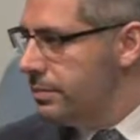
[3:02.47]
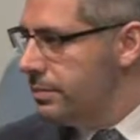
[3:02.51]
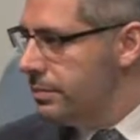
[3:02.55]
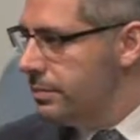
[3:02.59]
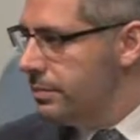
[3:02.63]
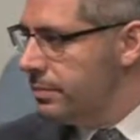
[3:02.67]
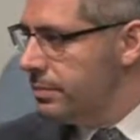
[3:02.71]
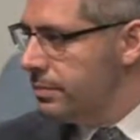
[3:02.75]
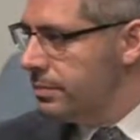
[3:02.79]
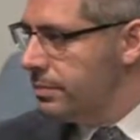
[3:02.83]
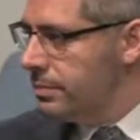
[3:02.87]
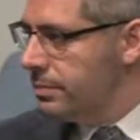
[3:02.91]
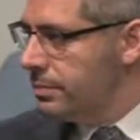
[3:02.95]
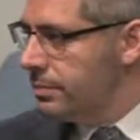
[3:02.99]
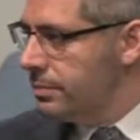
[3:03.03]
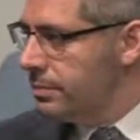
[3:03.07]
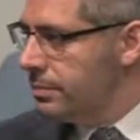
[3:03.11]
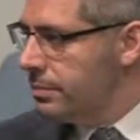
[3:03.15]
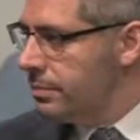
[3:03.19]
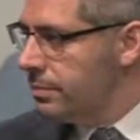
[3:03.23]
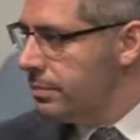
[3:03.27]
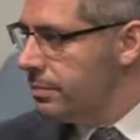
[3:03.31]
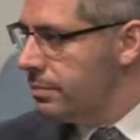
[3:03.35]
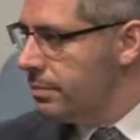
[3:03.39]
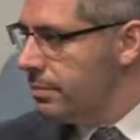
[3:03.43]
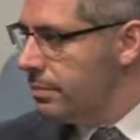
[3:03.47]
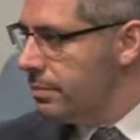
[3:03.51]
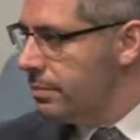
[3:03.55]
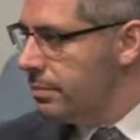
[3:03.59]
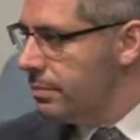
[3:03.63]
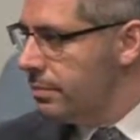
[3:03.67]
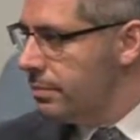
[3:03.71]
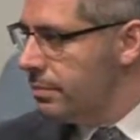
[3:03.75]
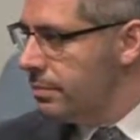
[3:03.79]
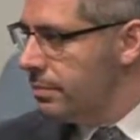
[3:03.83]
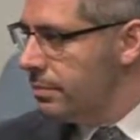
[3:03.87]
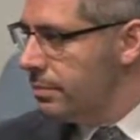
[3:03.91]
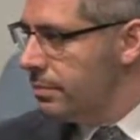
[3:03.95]

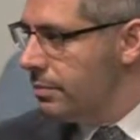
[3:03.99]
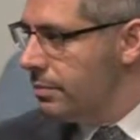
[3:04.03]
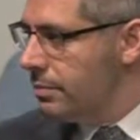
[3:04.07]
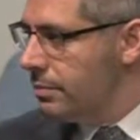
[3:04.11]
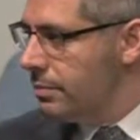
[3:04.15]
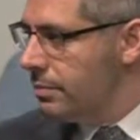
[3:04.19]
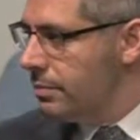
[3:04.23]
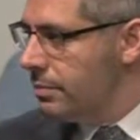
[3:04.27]
Nothing is said.